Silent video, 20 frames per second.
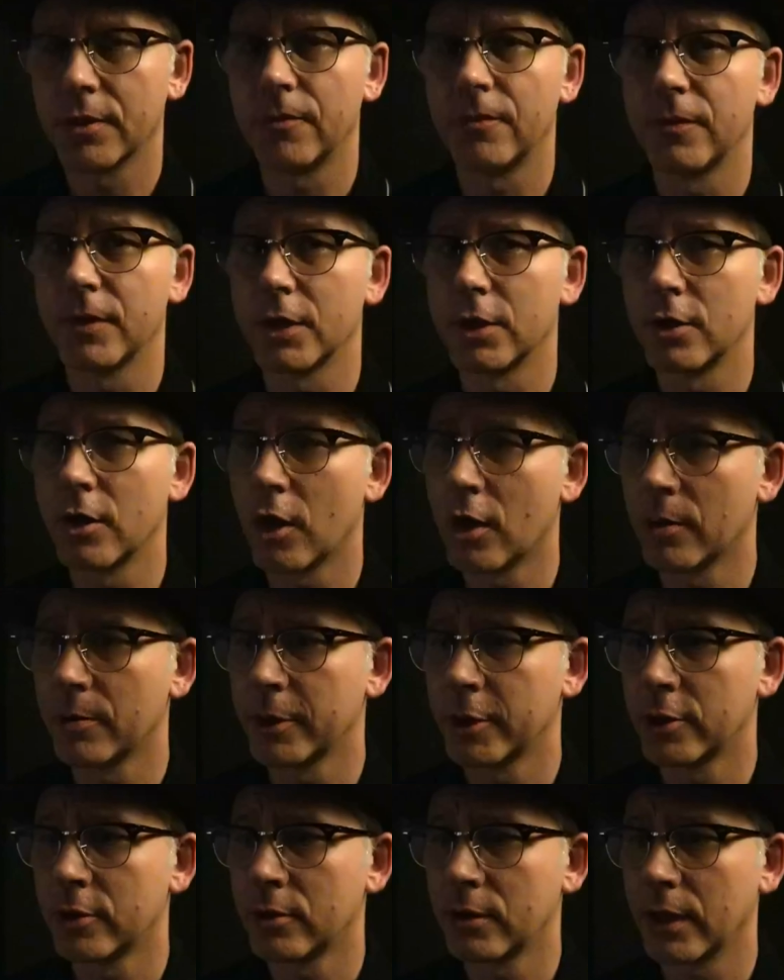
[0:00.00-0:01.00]
a
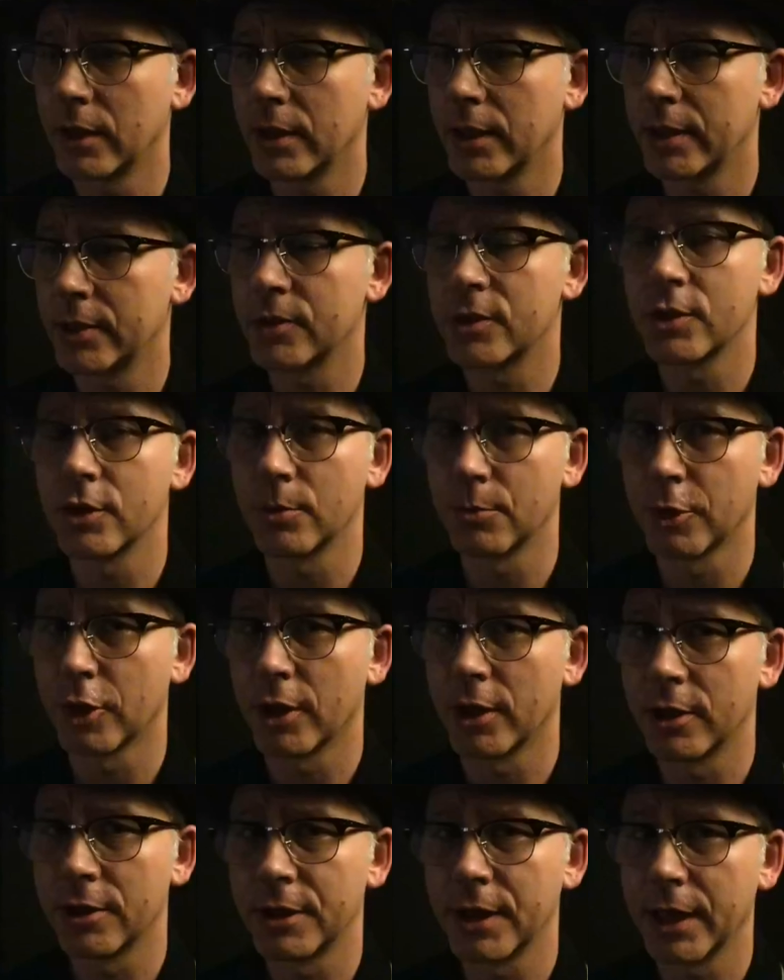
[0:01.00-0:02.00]
phenomenal and super
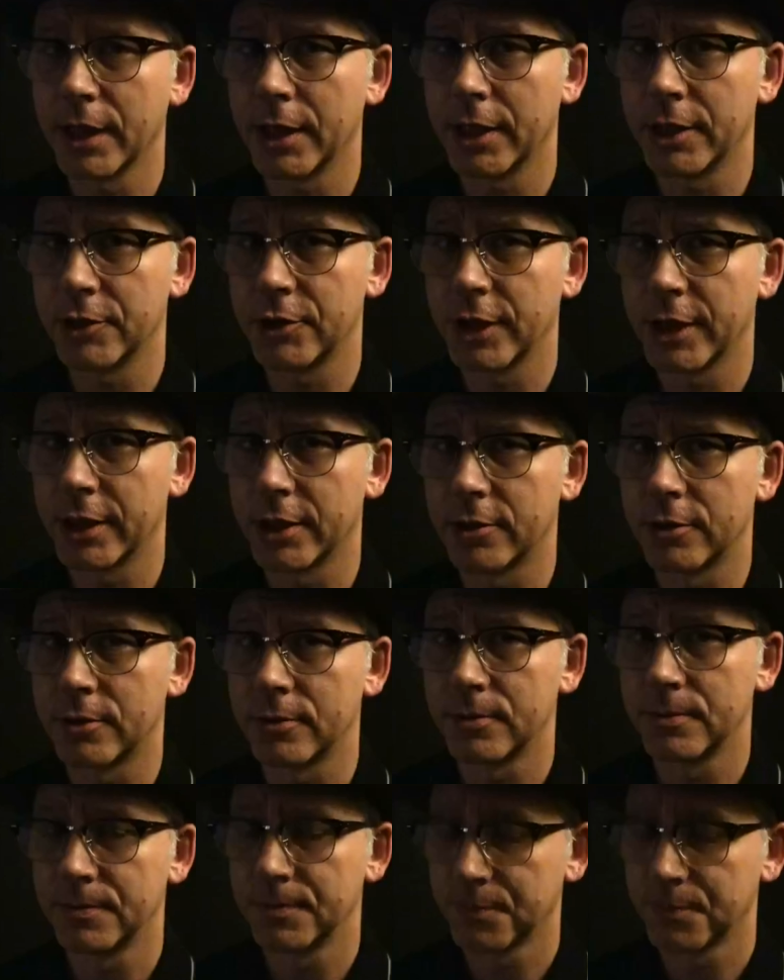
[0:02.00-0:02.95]
entertaining channel.